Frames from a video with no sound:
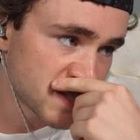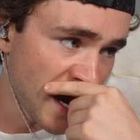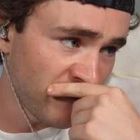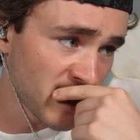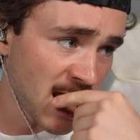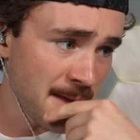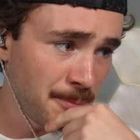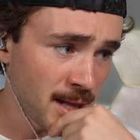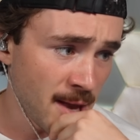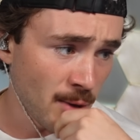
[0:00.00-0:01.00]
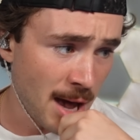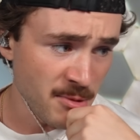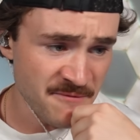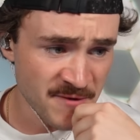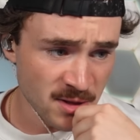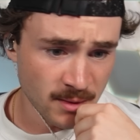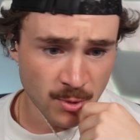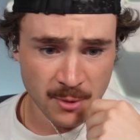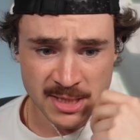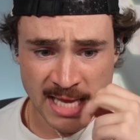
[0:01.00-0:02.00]
Time for gameplay. How we feeling?
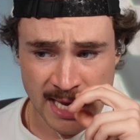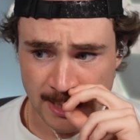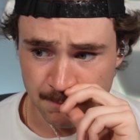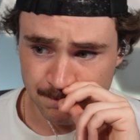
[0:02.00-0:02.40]
What are we thinking?